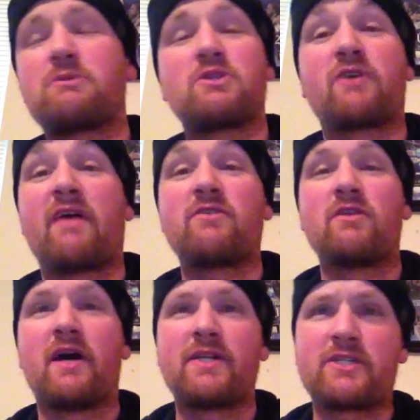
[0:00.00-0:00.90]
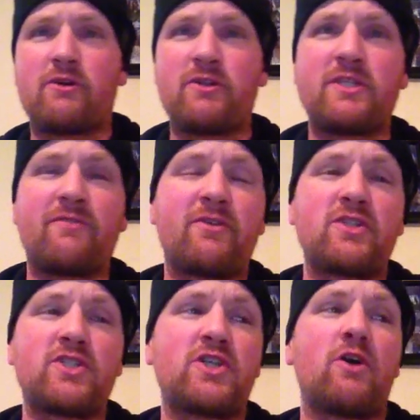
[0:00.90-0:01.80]
We travel a lot to go to
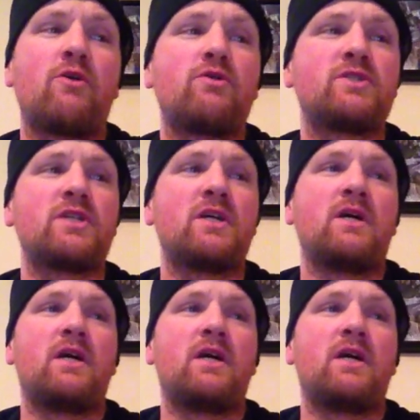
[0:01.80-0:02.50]
different shows,